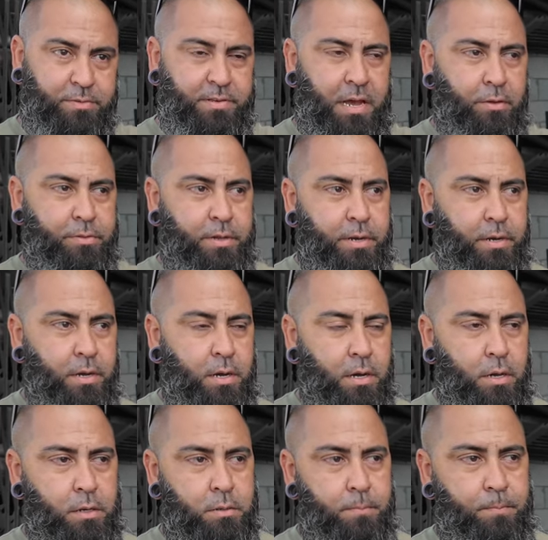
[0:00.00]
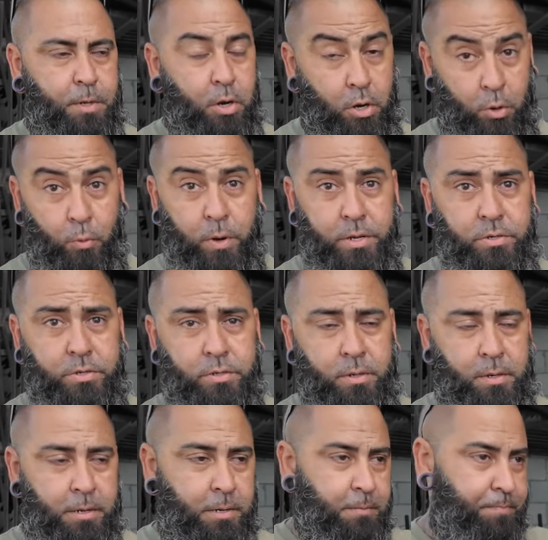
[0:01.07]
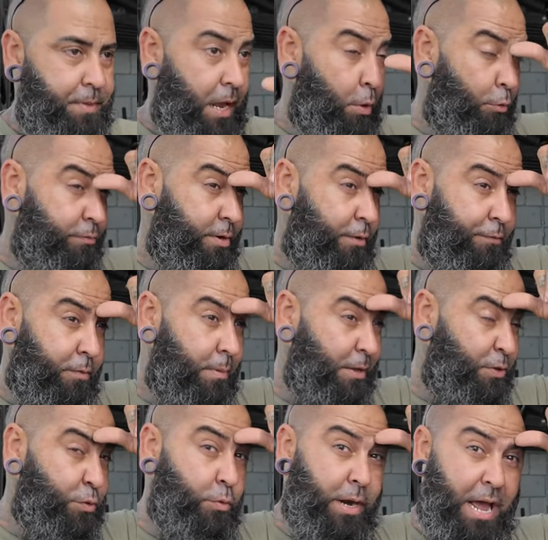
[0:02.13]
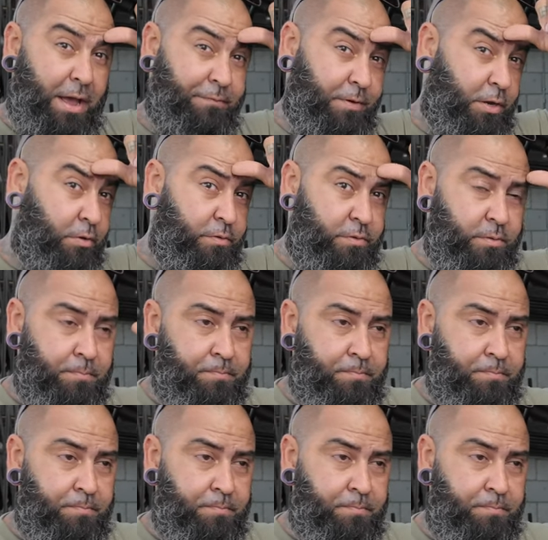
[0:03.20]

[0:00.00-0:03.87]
south in uh, Cutler Ridge. I was there for about two and a half years.